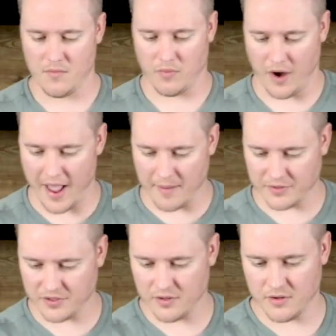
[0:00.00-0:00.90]

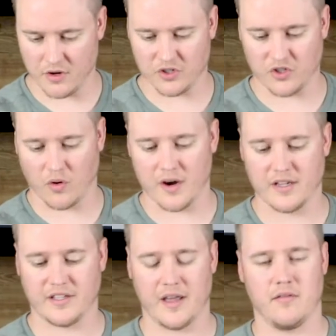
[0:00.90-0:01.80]
perhaps your story
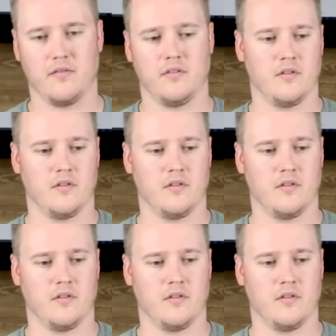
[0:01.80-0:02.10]
is that